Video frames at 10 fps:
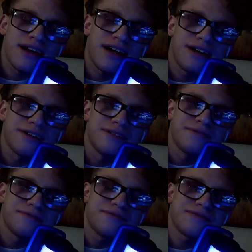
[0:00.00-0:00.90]

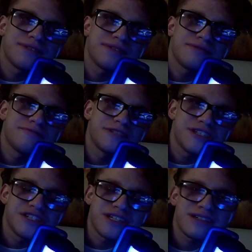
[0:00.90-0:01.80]
of
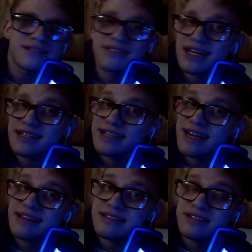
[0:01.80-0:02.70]
reaching
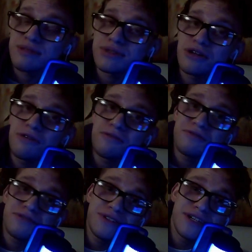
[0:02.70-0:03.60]
10k subs.
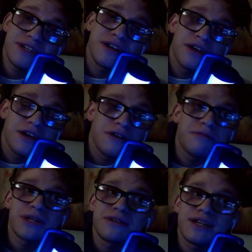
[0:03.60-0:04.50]
Hopefully,
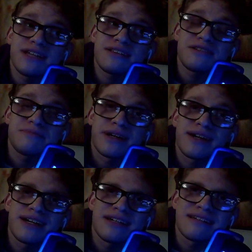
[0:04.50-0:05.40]
we could get there
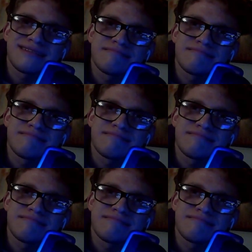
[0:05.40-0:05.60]
by